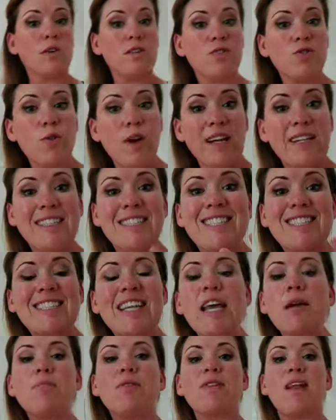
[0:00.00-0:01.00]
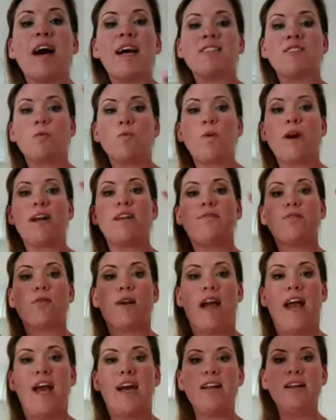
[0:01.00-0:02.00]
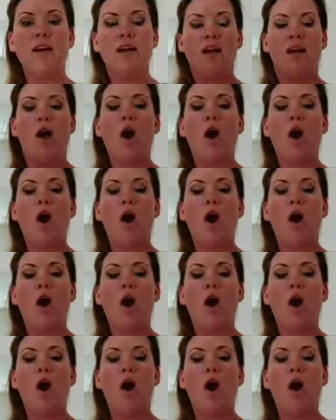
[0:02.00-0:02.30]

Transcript: It's trying to stabilize the weight of your head